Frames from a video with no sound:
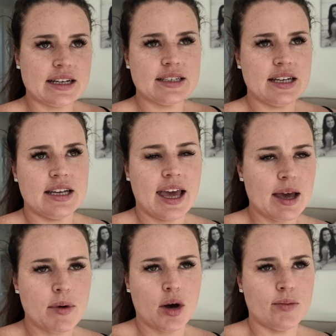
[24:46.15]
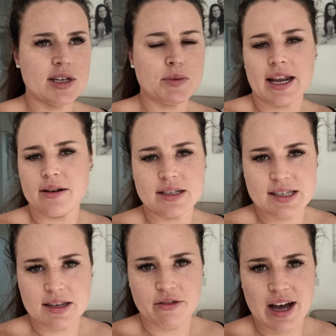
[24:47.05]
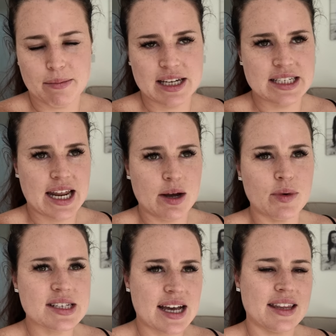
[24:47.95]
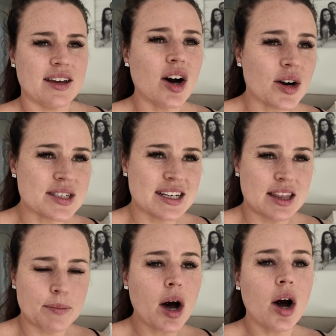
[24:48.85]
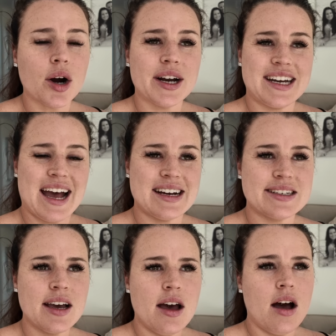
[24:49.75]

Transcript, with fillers: Andy came home he's been out to see the family today and we sat in the garden at the bar and had